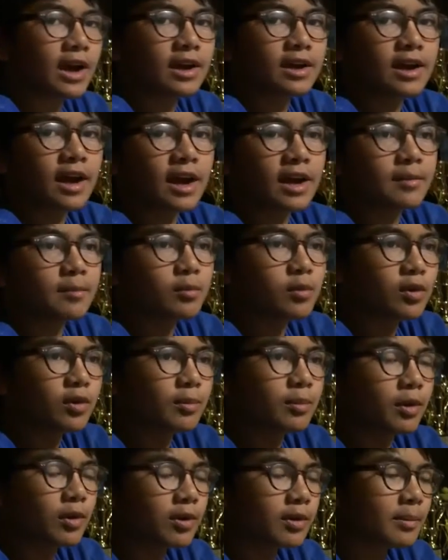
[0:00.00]
got
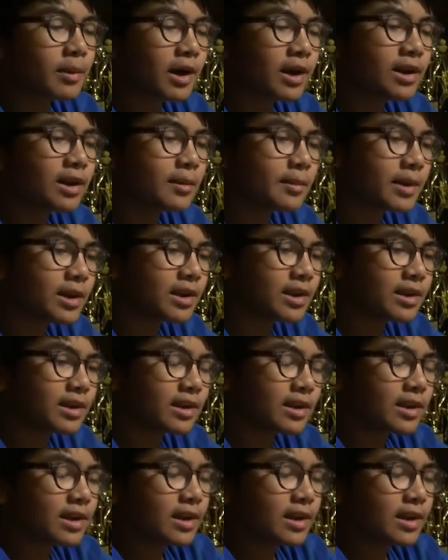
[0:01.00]
more Pokemon limits,